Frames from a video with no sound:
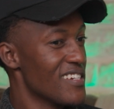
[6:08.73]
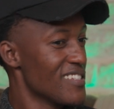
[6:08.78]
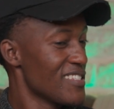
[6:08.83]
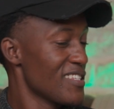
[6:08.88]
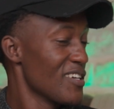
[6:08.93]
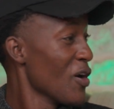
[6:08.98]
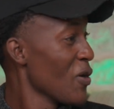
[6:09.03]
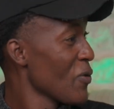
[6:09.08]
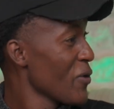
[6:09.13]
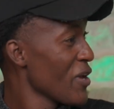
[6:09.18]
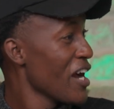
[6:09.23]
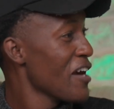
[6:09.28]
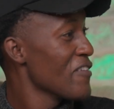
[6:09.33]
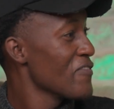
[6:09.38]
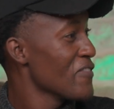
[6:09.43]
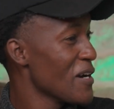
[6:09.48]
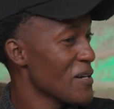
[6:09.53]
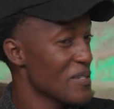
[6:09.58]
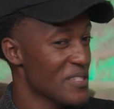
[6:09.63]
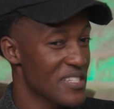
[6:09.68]
Say, oh, we
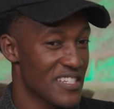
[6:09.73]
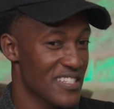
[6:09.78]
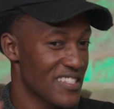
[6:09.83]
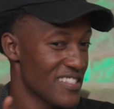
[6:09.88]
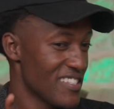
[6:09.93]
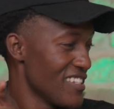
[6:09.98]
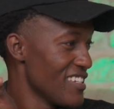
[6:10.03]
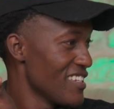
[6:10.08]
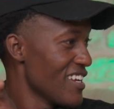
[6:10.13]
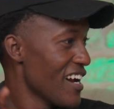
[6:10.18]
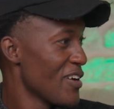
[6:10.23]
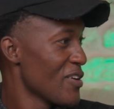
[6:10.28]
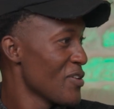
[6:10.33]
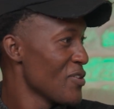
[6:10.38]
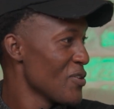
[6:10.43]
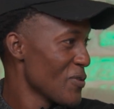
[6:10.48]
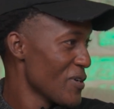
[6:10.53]
have houses in, I don't know,